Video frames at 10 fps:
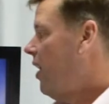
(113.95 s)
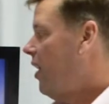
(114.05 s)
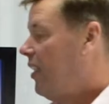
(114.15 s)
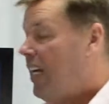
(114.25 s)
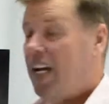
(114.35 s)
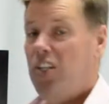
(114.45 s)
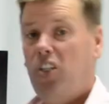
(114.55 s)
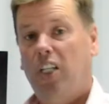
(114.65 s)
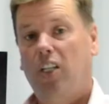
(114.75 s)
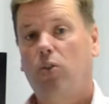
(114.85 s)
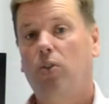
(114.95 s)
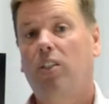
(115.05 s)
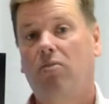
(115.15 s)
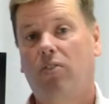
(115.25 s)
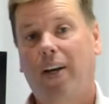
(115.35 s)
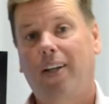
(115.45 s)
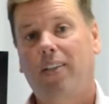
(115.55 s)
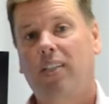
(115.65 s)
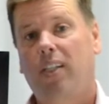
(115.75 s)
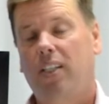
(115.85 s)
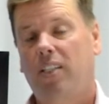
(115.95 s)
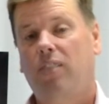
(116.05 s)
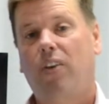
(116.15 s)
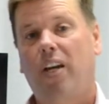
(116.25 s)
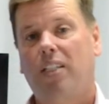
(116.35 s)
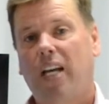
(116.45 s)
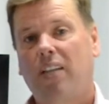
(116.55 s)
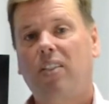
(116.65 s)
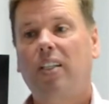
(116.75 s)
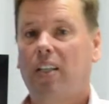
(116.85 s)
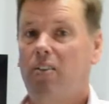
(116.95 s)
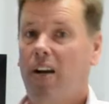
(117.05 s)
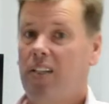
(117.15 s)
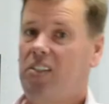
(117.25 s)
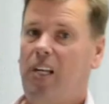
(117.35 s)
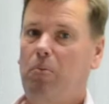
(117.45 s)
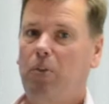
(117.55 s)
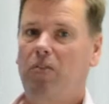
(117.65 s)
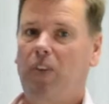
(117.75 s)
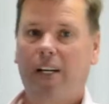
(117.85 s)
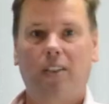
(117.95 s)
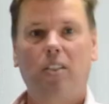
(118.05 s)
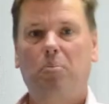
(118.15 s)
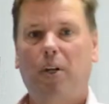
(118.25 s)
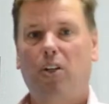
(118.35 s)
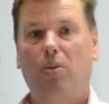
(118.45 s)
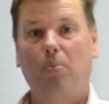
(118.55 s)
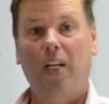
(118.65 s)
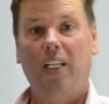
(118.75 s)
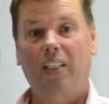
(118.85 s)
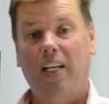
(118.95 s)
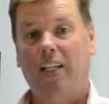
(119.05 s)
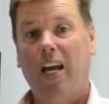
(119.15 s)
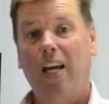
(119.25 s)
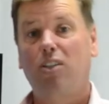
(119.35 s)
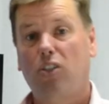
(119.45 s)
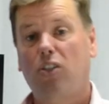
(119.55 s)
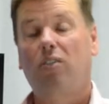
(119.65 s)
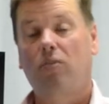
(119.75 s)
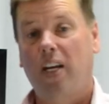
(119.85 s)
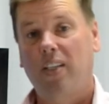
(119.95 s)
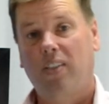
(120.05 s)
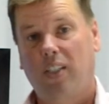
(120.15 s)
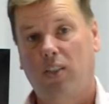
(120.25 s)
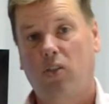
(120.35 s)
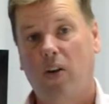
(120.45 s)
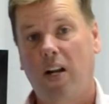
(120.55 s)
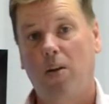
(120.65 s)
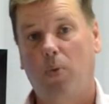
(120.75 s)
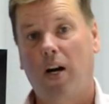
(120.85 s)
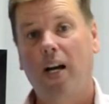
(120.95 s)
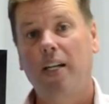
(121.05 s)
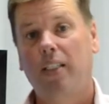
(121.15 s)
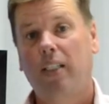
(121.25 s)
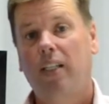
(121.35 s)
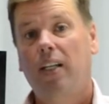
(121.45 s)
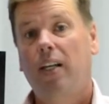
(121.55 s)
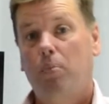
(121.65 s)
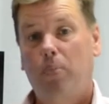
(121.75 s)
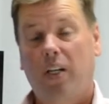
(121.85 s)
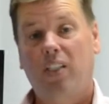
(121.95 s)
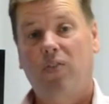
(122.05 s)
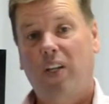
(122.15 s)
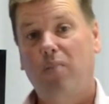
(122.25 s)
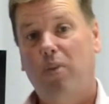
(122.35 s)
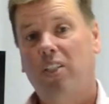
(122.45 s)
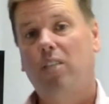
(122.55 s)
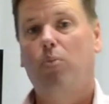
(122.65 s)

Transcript: Engaging in a good conveyancer is fantastic. There are some conveyancers, but not many, that can do conveyancing Australia-wide, but it's fundamentally